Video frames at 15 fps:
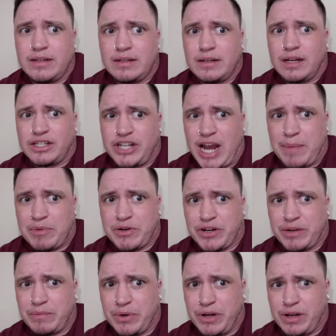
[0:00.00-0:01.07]
a chapter in a
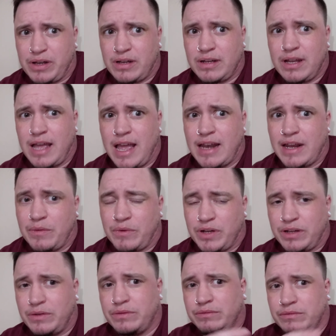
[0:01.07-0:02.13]
book and it
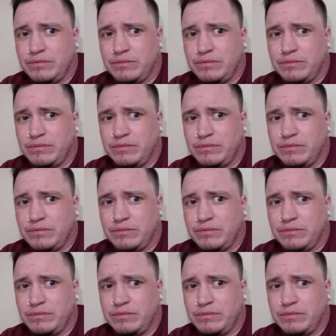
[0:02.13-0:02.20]
would